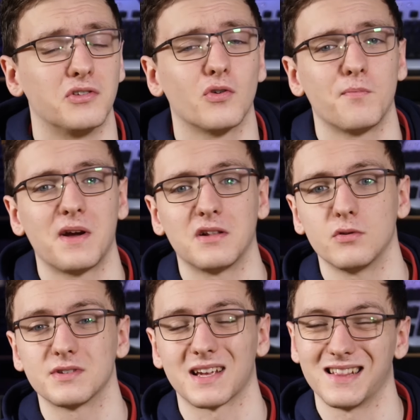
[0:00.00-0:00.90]
you don't mind
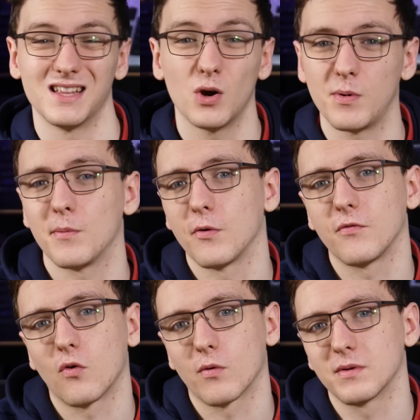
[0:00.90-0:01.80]
losing a little bit of
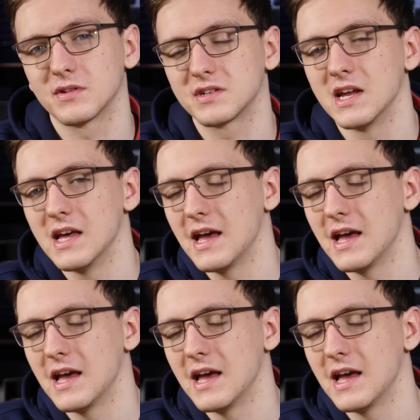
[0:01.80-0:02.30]
performance